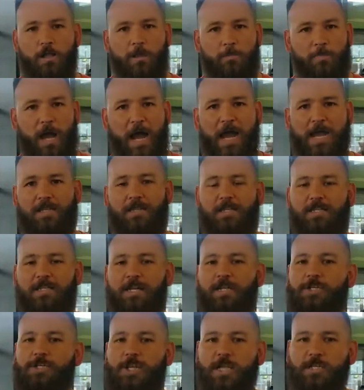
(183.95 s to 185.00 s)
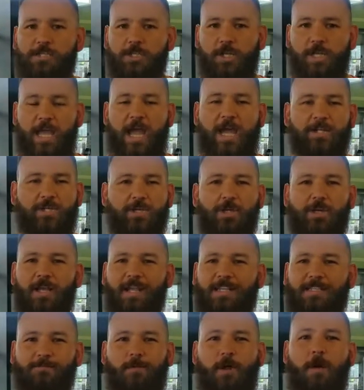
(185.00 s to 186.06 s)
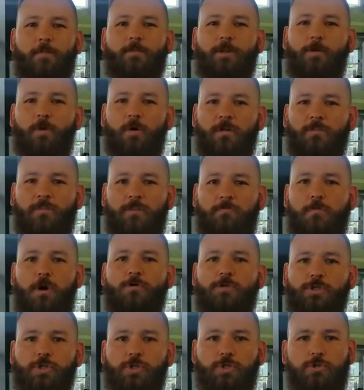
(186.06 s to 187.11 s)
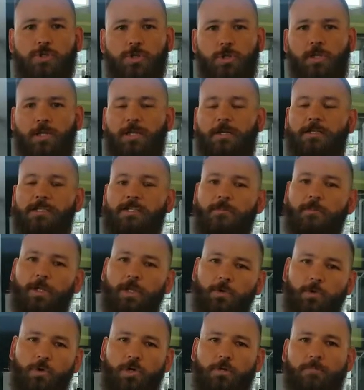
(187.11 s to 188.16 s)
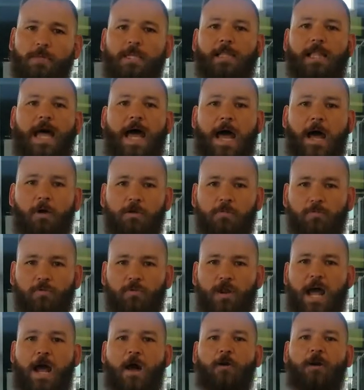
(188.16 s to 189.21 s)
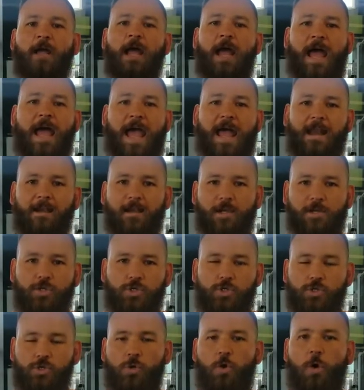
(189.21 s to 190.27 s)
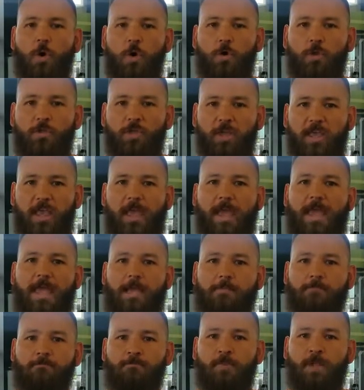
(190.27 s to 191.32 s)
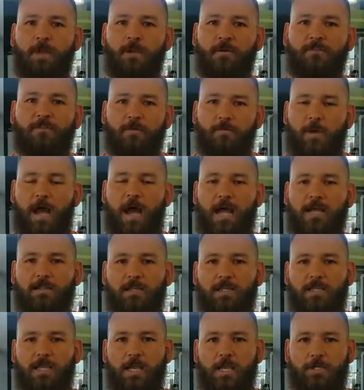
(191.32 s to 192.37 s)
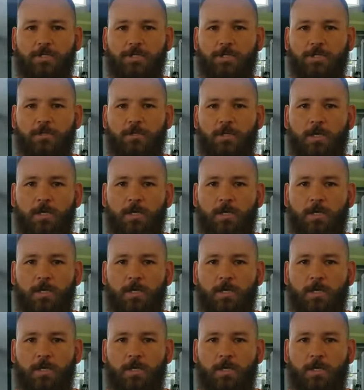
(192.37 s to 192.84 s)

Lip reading: Behind the dish, as your catcher, is probably one of the most crucial leaders, somebody who can be loud and proud and control the game from behind the dish.